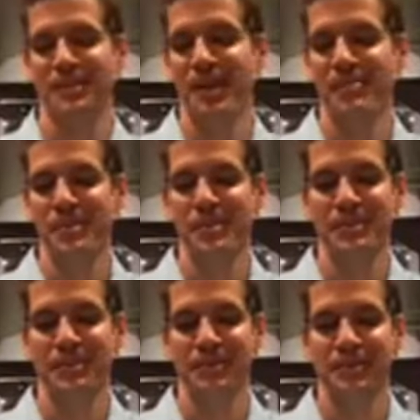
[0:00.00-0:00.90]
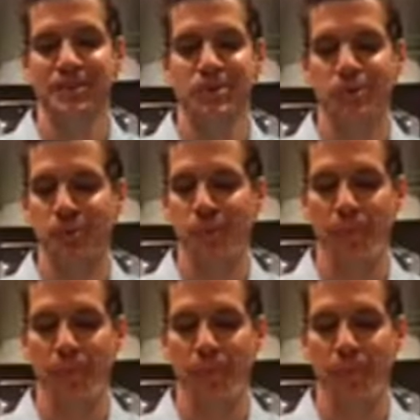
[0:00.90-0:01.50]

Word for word: Can't be neutral.